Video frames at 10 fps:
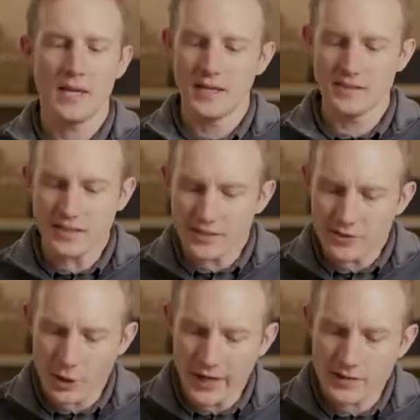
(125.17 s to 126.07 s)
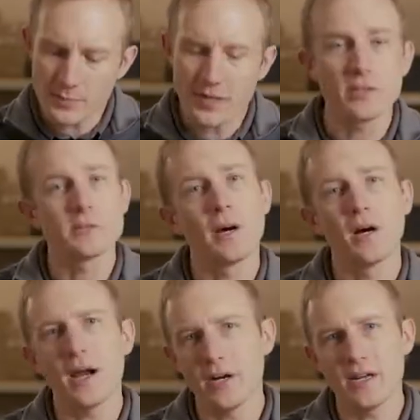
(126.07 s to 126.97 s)
is that the transmitter is
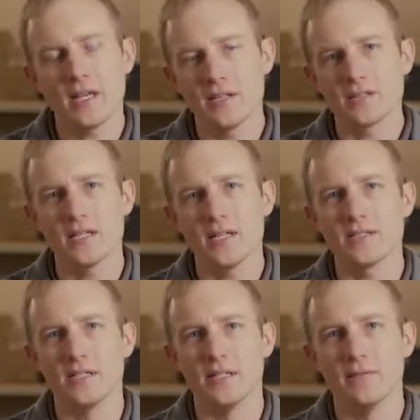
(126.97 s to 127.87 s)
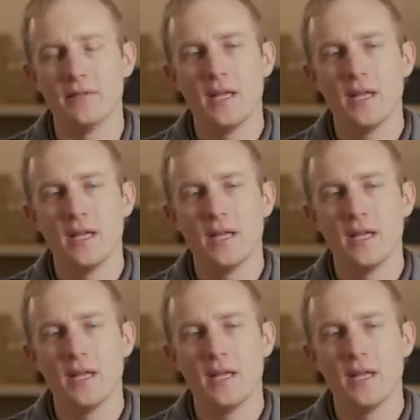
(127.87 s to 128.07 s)
polarity insensitive.